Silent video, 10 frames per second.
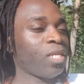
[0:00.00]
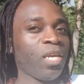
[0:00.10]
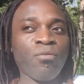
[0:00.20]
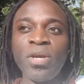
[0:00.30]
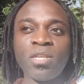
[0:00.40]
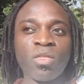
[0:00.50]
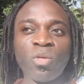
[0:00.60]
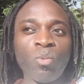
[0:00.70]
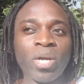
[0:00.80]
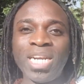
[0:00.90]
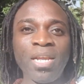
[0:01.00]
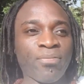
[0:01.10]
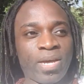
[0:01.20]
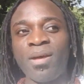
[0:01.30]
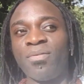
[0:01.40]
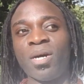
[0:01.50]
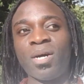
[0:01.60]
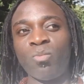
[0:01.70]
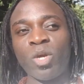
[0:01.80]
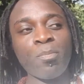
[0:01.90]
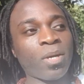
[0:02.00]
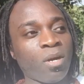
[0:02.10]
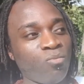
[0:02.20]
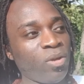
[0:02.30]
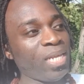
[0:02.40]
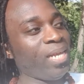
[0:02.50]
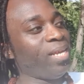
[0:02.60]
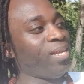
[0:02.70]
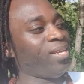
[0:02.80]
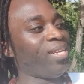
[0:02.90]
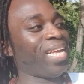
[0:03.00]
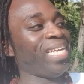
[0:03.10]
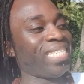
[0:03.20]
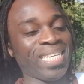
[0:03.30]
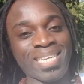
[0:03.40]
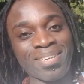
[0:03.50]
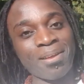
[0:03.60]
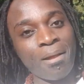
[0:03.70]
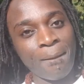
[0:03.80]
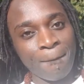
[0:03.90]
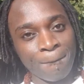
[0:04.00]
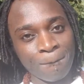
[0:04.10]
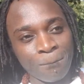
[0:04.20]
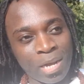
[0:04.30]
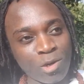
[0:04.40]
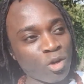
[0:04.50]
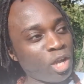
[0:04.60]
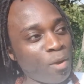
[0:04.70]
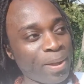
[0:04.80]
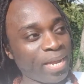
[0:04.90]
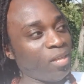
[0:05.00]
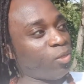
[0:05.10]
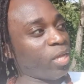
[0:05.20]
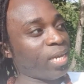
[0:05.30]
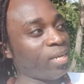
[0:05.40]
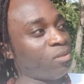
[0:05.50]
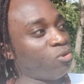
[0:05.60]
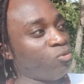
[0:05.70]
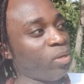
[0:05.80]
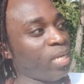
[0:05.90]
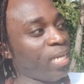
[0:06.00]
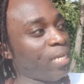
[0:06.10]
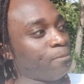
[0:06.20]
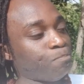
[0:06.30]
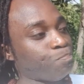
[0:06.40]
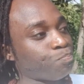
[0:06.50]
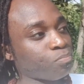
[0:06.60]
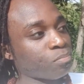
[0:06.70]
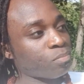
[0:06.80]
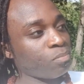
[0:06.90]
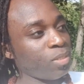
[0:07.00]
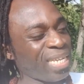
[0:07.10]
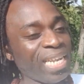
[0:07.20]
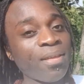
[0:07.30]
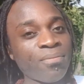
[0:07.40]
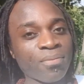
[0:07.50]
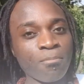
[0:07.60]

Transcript: If we just thought we're going to live forever, we could become really lazy and not care about anything and not really live.